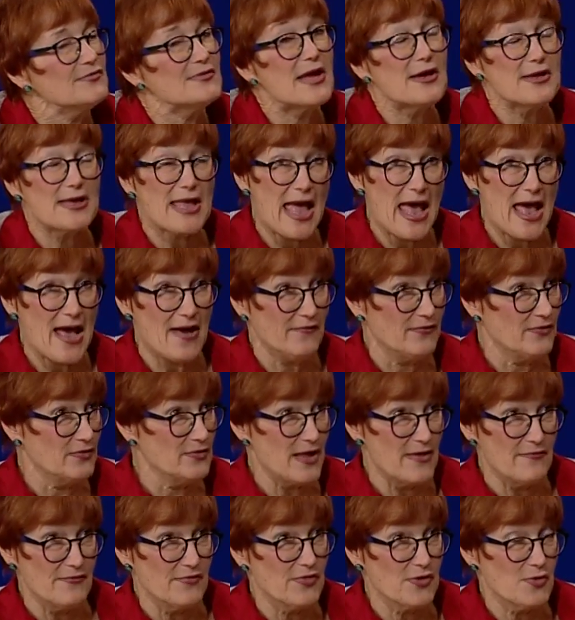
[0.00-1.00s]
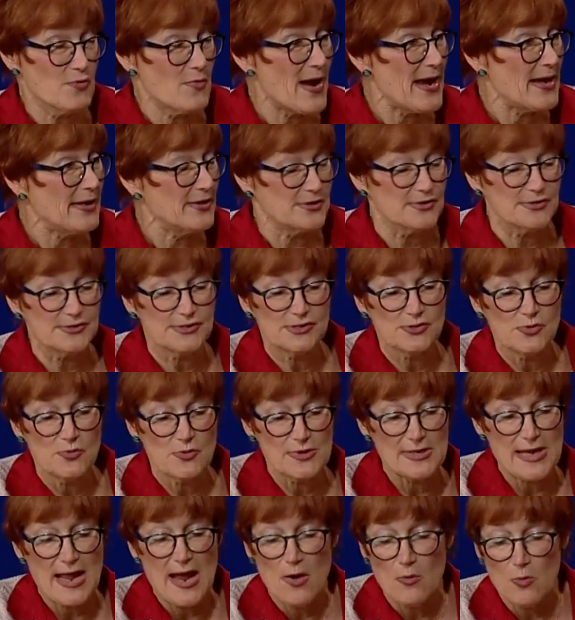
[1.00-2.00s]
Now you have 11th graders who
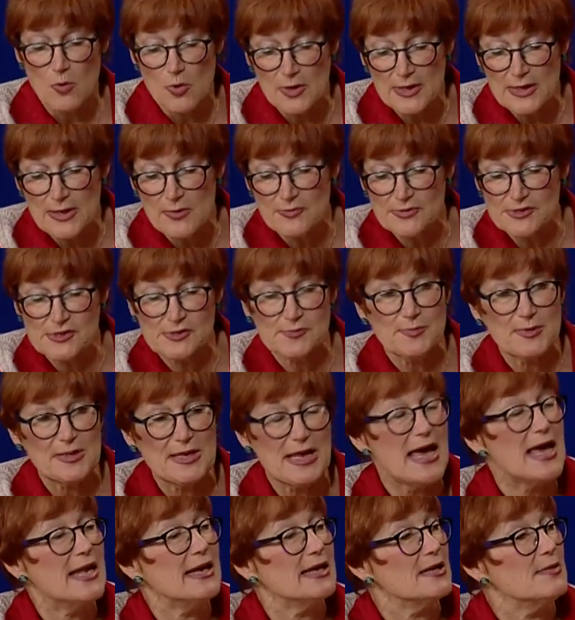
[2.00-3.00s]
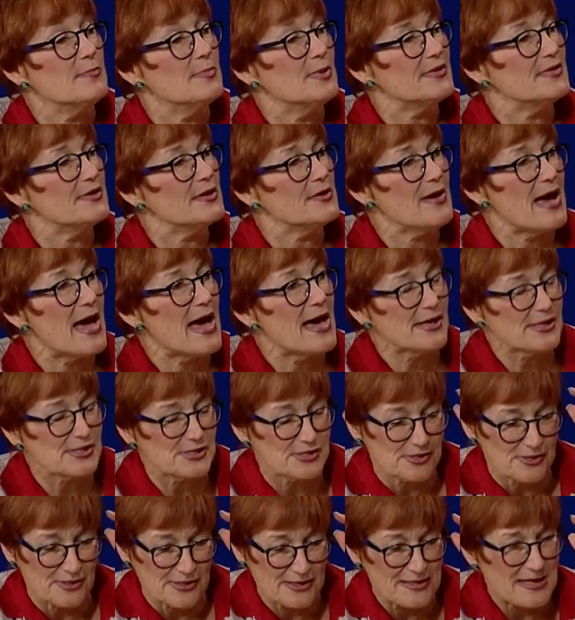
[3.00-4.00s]
are now working with spaghetti, but they're
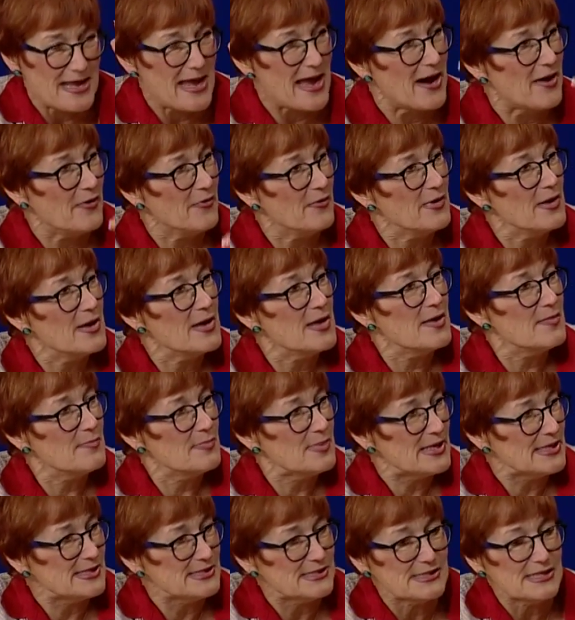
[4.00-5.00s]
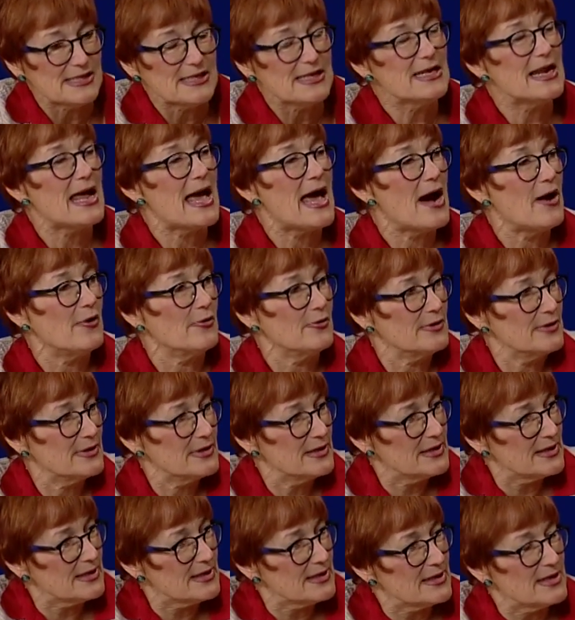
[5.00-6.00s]
actually now piecing it out,
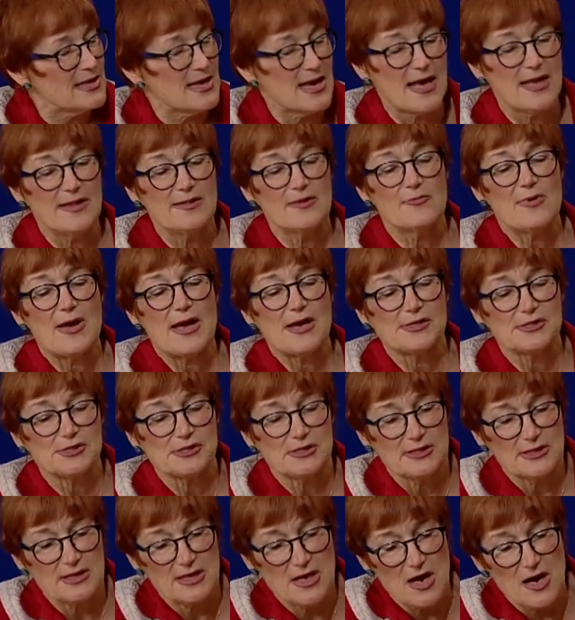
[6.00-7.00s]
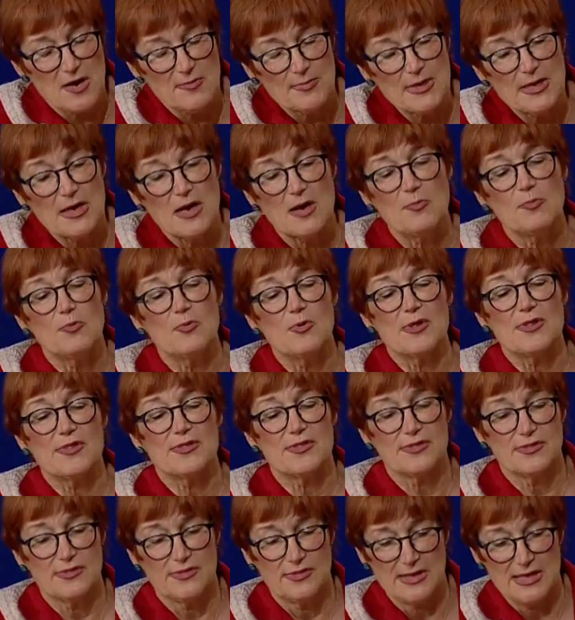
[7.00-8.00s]
and they're actually coming up with
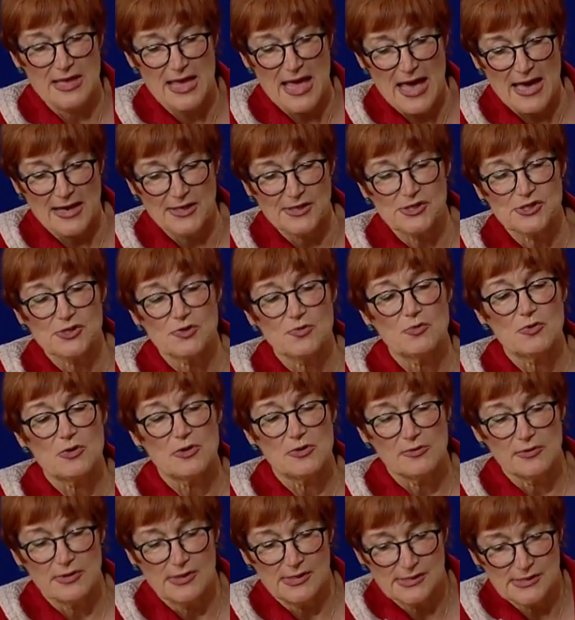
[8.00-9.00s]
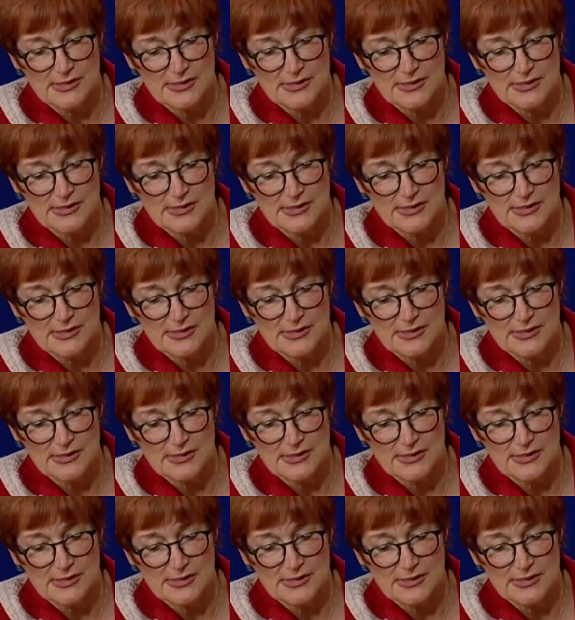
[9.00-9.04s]
the actual